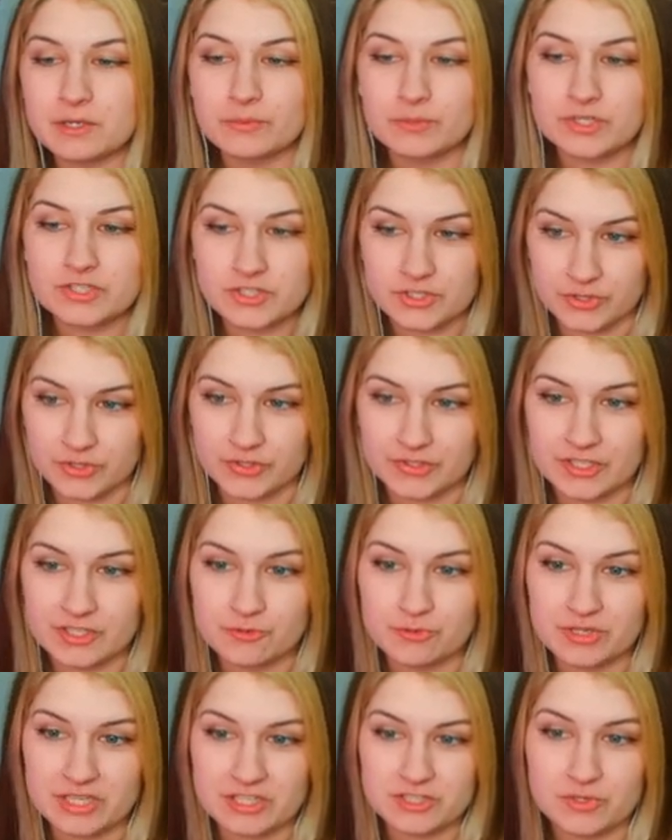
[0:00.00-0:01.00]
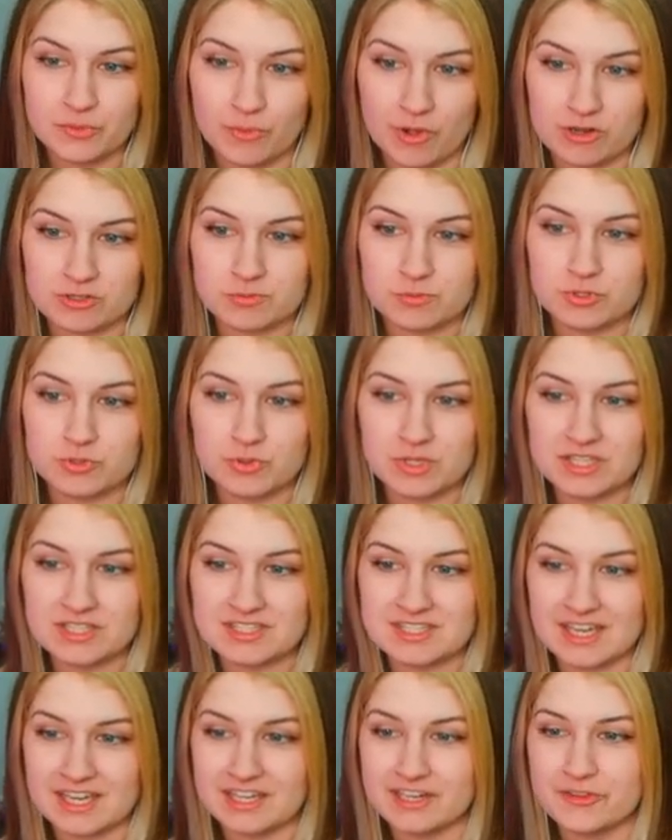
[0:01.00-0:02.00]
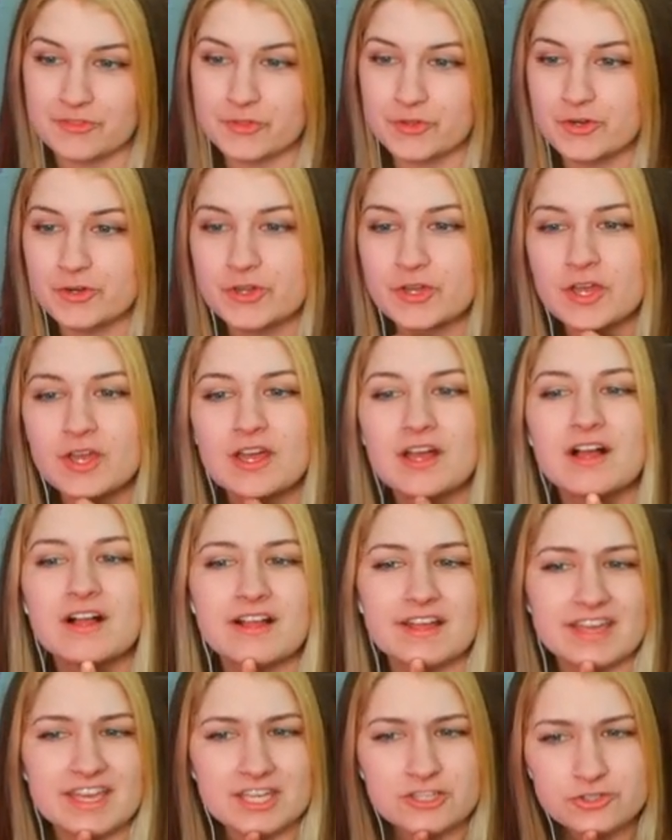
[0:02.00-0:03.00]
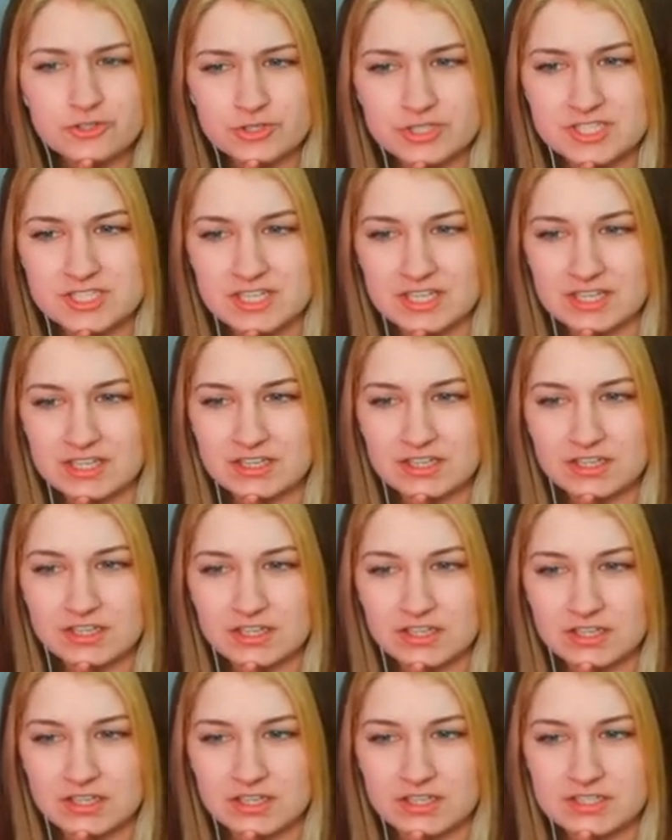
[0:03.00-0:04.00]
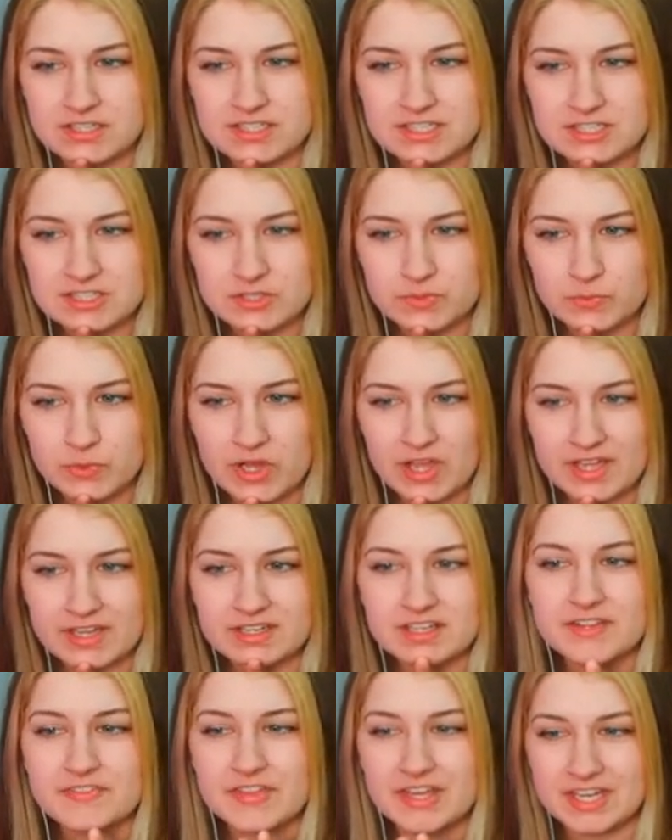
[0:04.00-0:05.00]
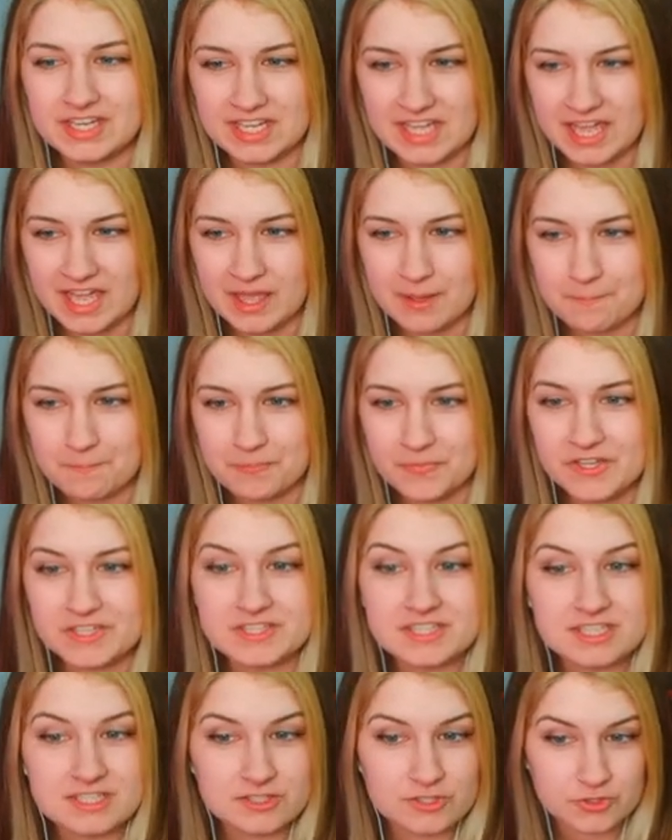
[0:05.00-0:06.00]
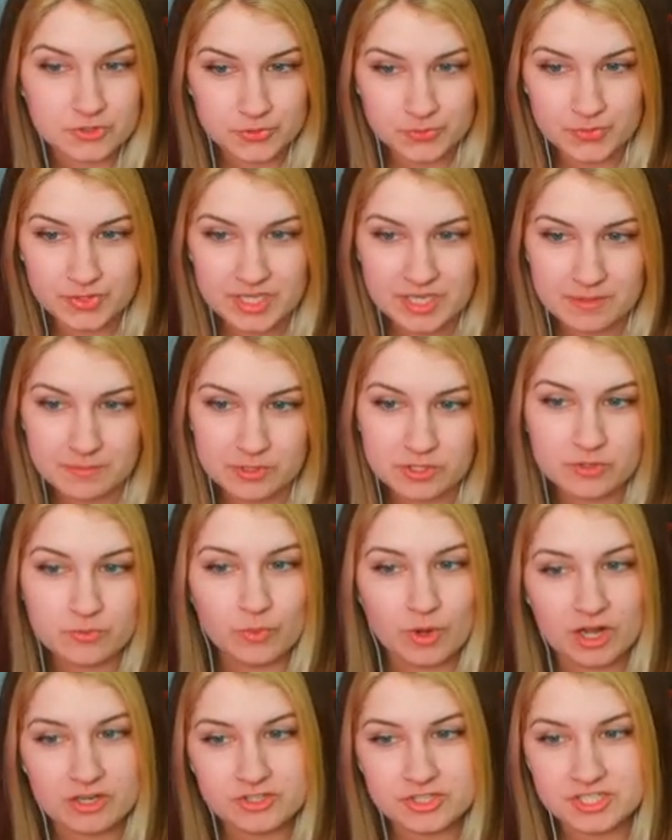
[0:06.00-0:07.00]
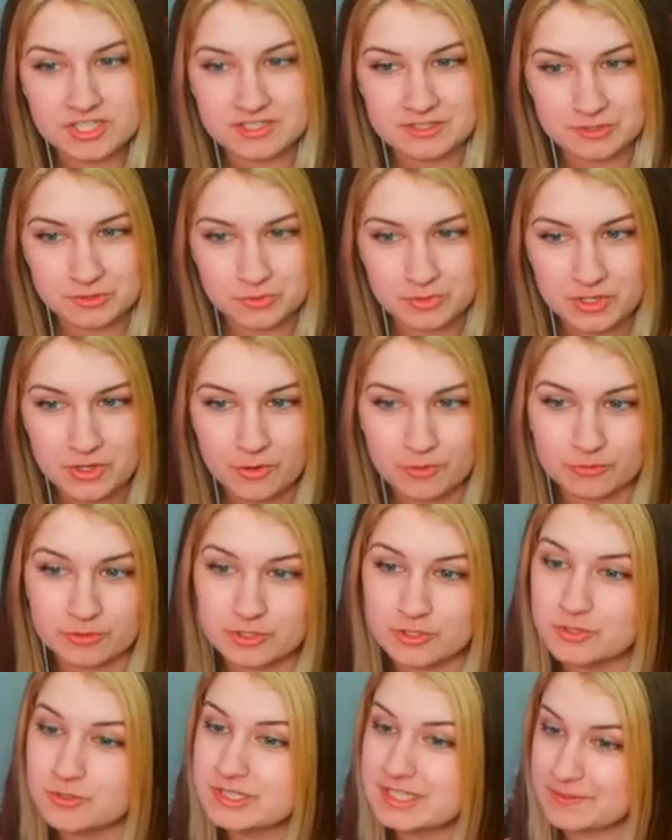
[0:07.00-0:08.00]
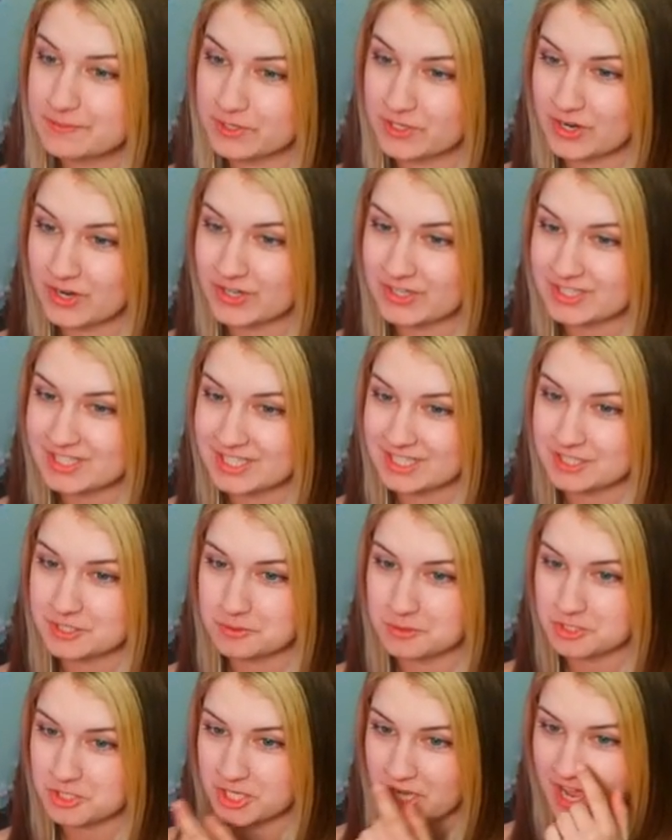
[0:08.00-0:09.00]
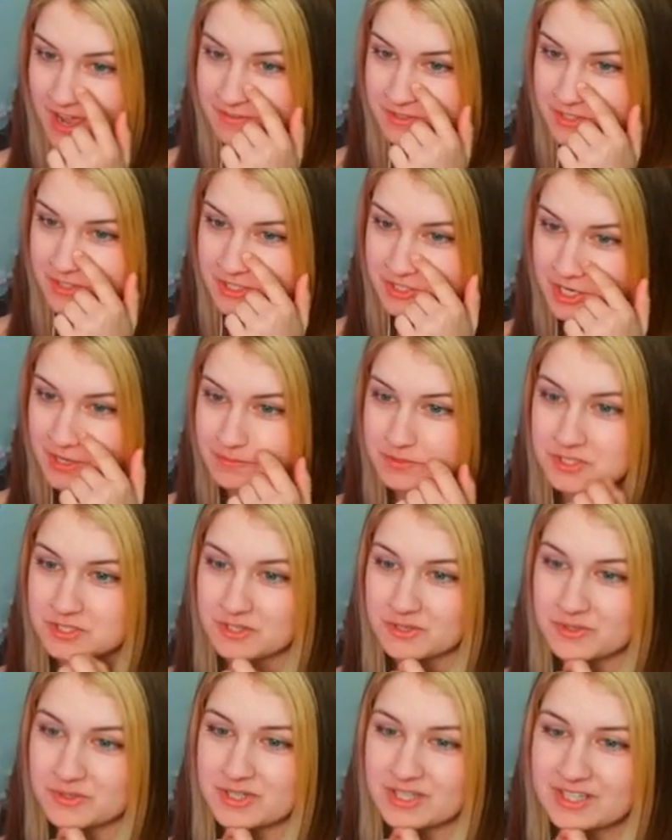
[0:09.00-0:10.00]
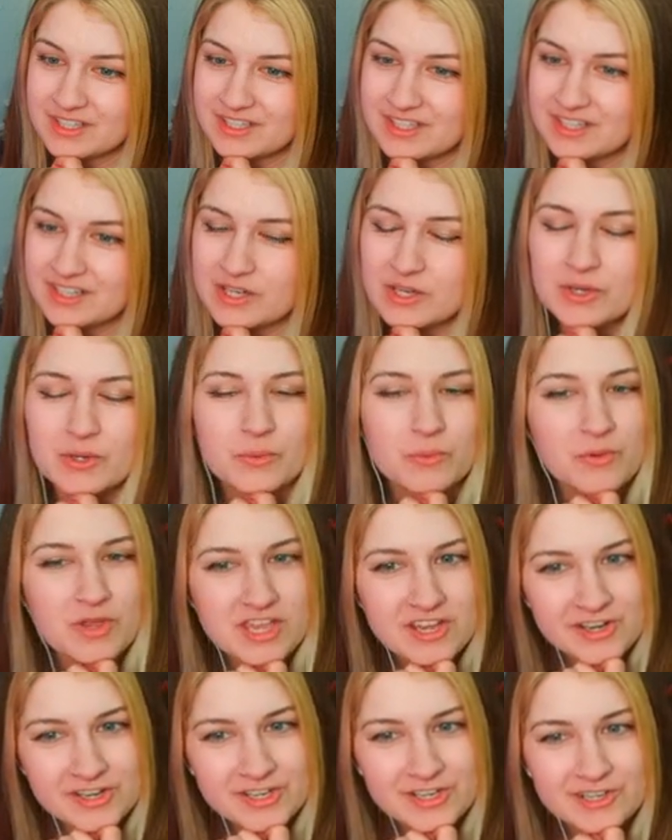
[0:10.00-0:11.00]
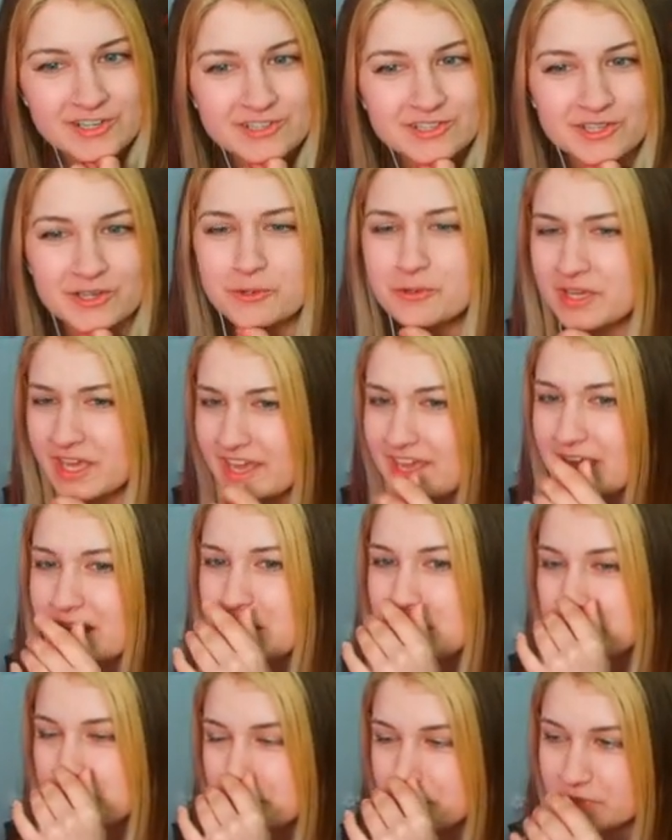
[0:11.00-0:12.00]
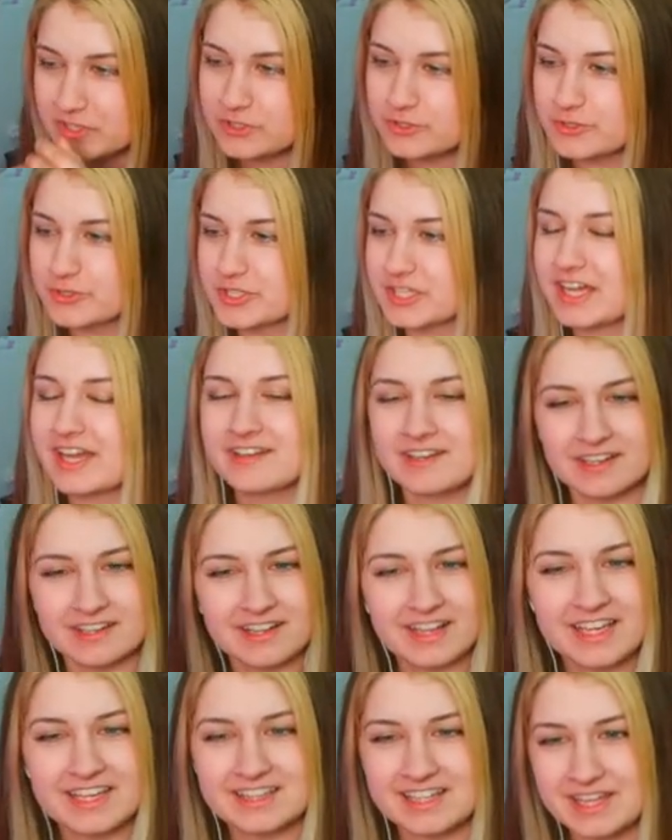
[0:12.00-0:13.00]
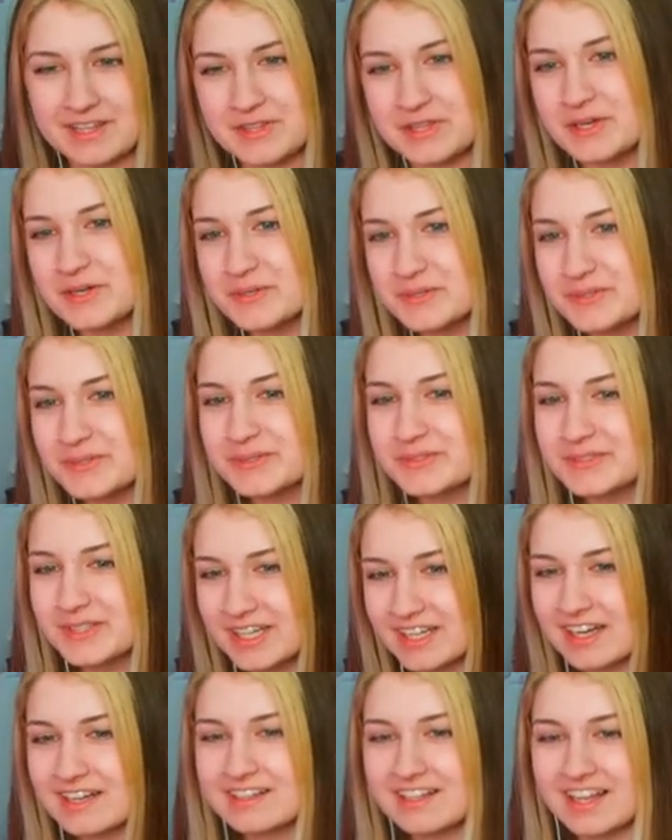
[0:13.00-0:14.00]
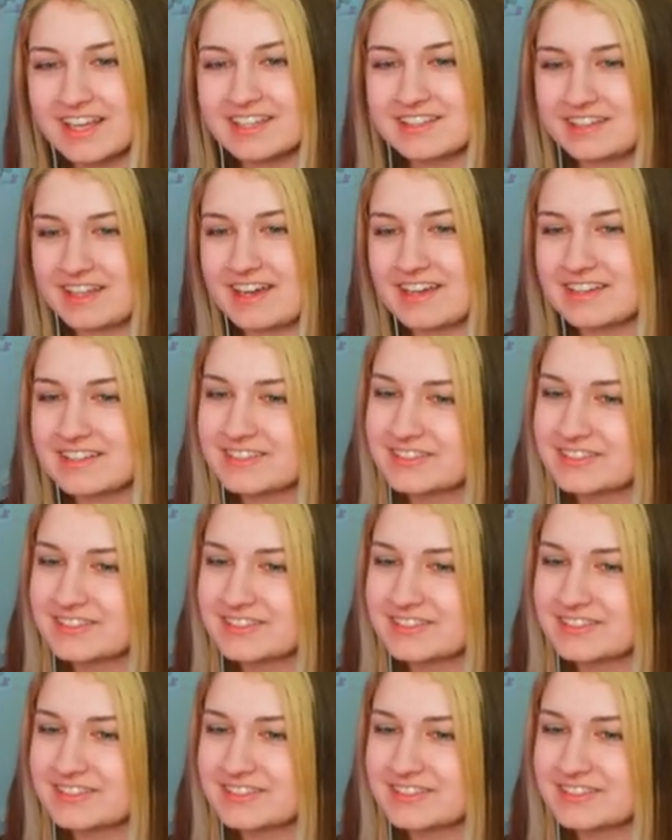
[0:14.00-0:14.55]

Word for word: original that you need to watch between the second and third interesting season one then game then season three but you watch season three over two separate arcs like switching after each episode weird okay interesting i kind of like that though i kind of like that